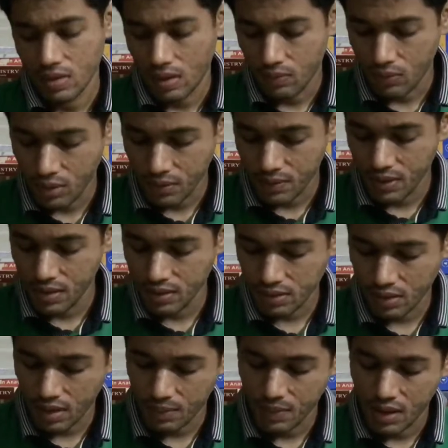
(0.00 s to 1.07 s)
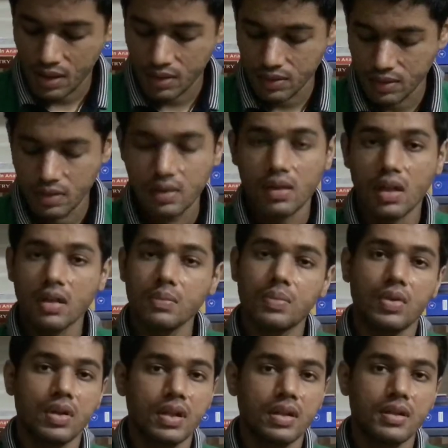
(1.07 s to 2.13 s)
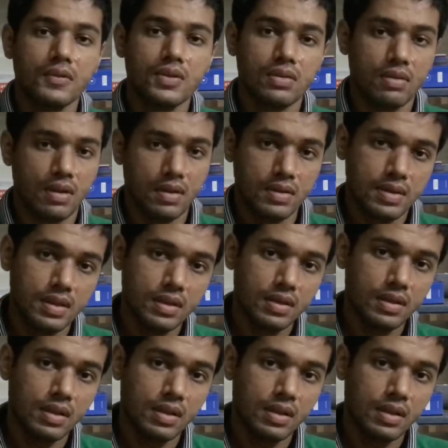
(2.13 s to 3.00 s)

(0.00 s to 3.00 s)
what we describe as lung protective strategy